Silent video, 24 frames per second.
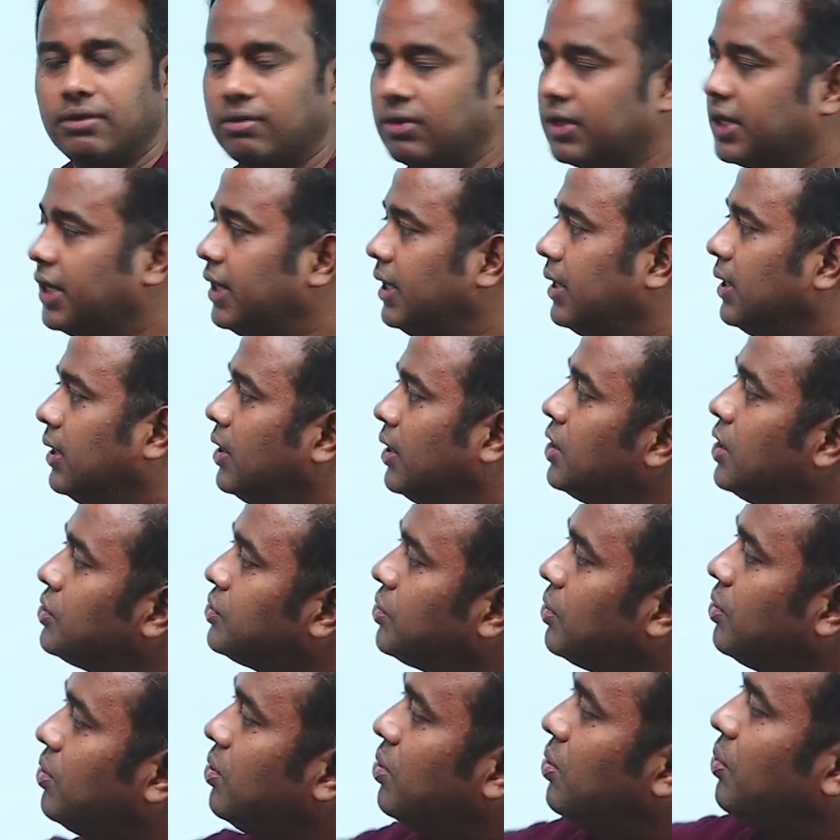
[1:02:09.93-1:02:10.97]
Okay,
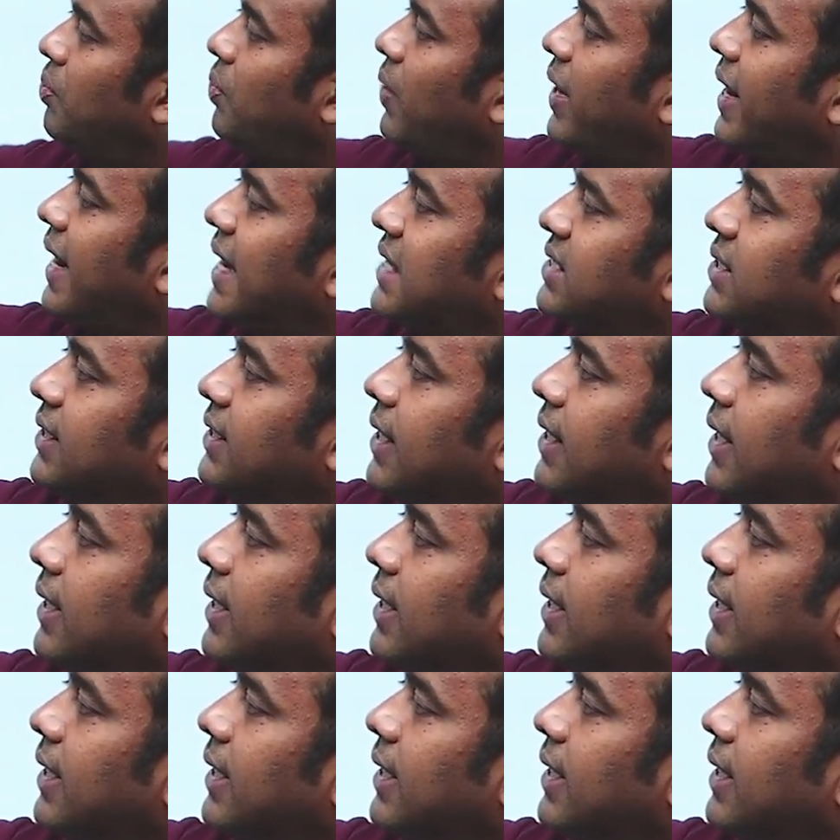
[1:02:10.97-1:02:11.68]
so whereas here